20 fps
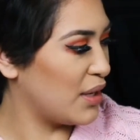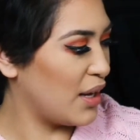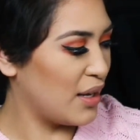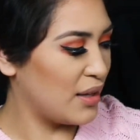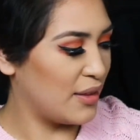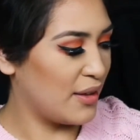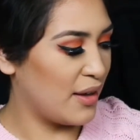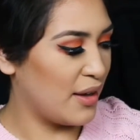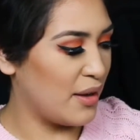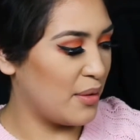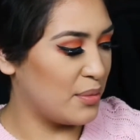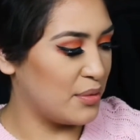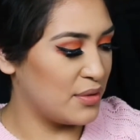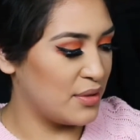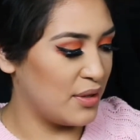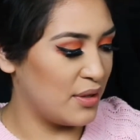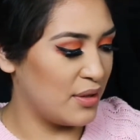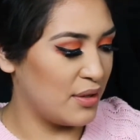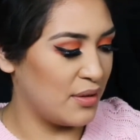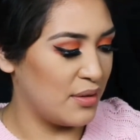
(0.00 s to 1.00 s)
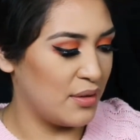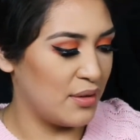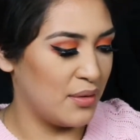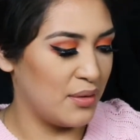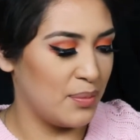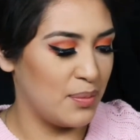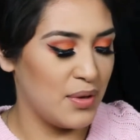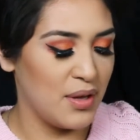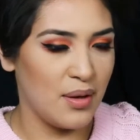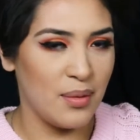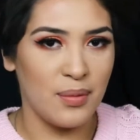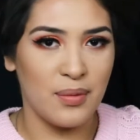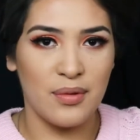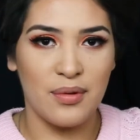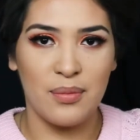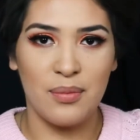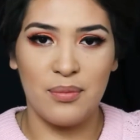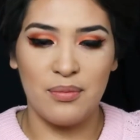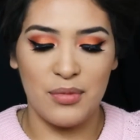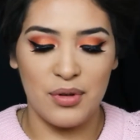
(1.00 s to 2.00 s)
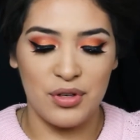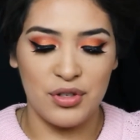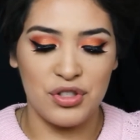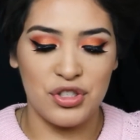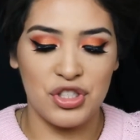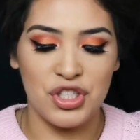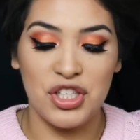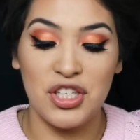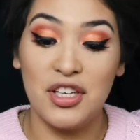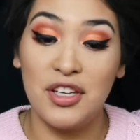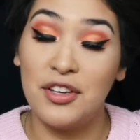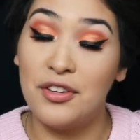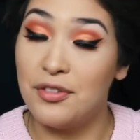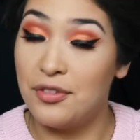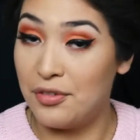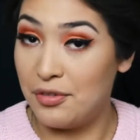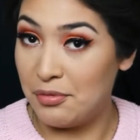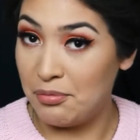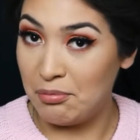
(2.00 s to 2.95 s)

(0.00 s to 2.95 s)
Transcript: I thought I wasn't gonna be able to achieve